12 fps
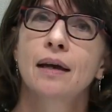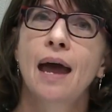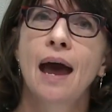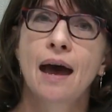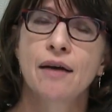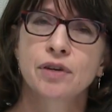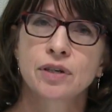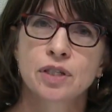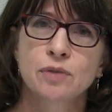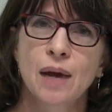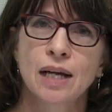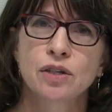Have your
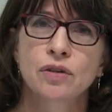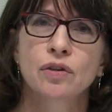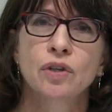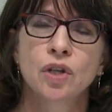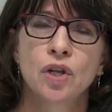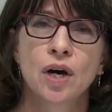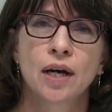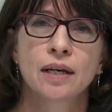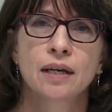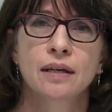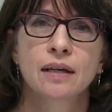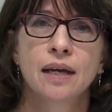inspector
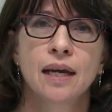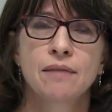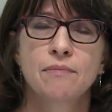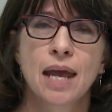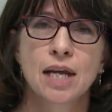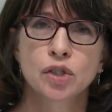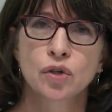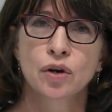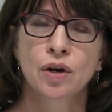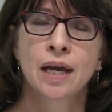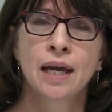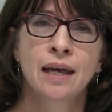look and make
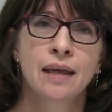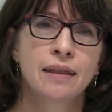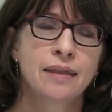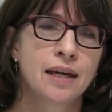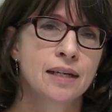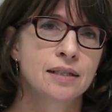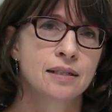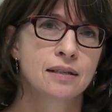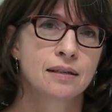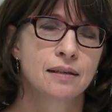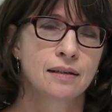sure that